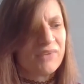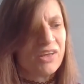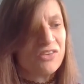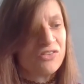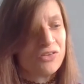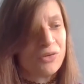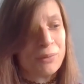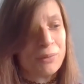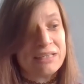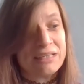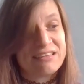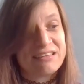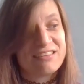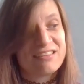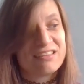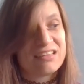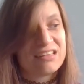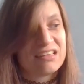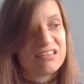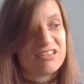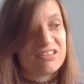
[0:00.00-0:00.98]
so
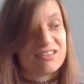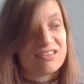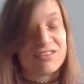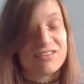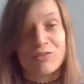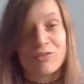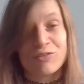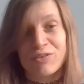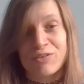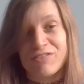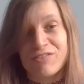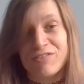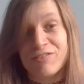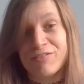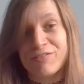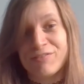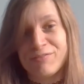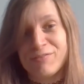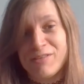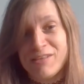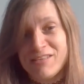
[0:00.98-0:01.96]
it's just sort of
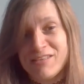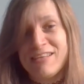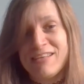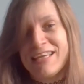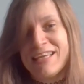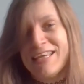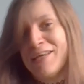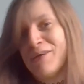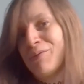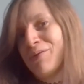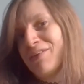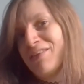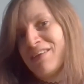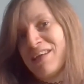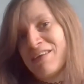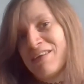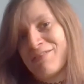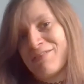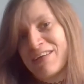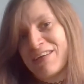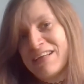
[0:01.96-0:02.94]
sticking with the
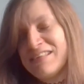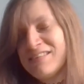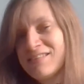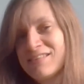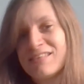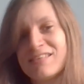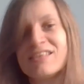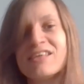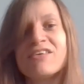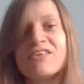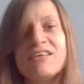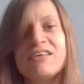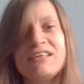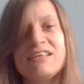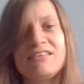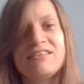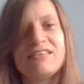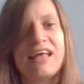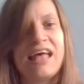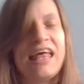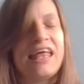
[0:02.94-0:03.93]
Neva Aton
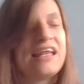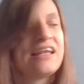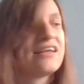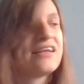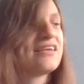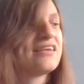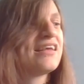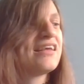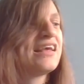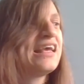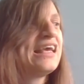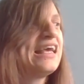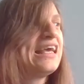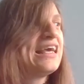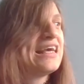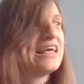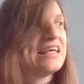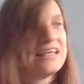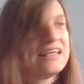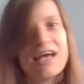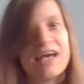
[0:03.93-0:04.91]
series. And
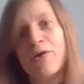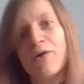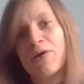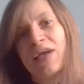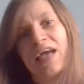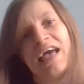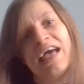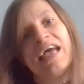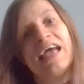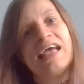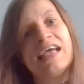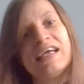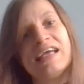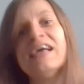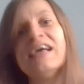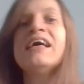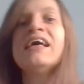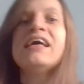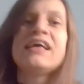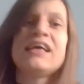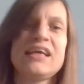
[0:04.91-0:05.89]
yeah, okay,
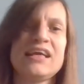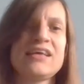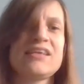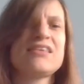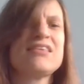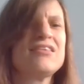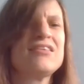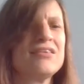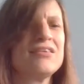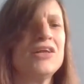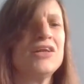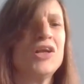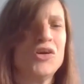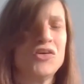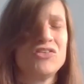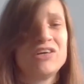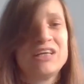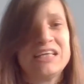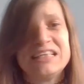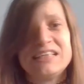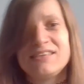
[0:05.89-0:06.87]
it's slow
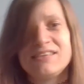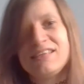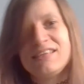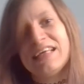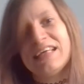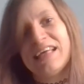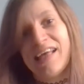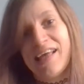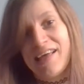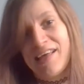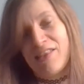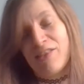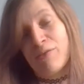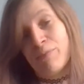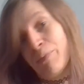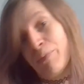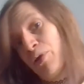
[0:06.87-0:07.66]
releasing at the